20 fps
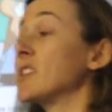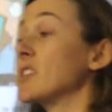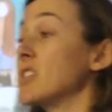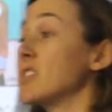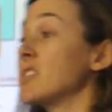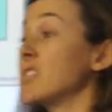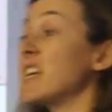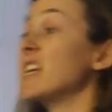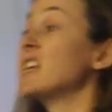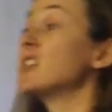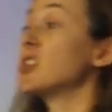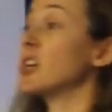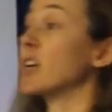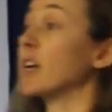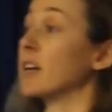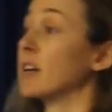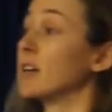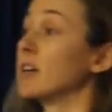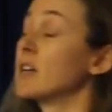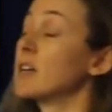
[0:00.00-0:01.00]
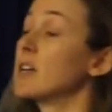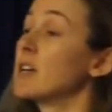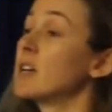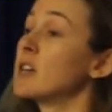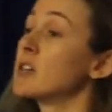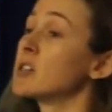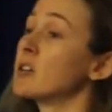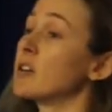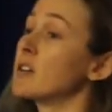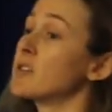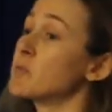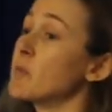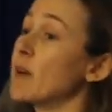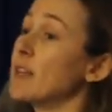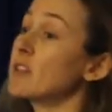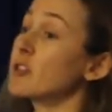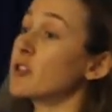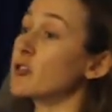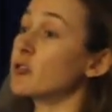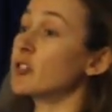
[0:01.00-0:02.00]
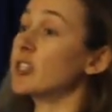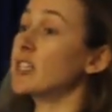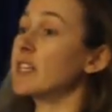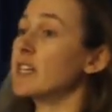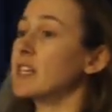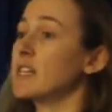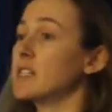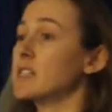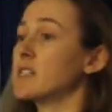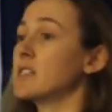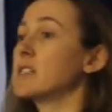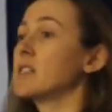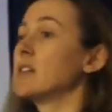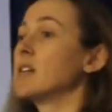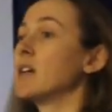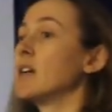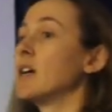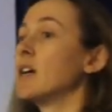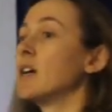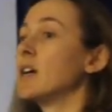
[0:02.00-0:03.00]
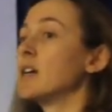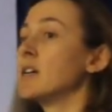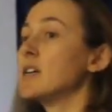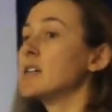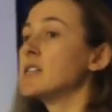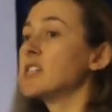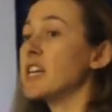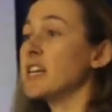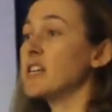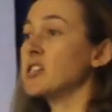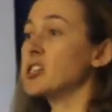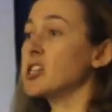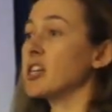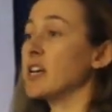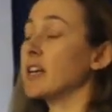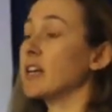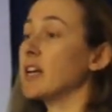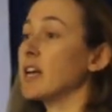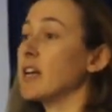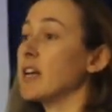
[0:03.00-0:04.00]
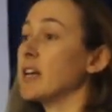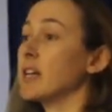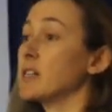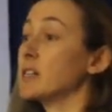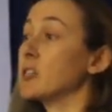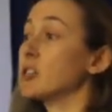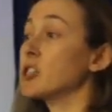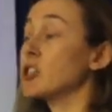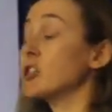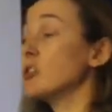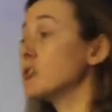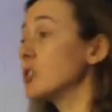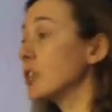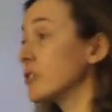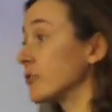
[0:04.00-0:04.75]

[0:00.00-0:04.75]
actually teaching. So I spent 3 years teaching in 2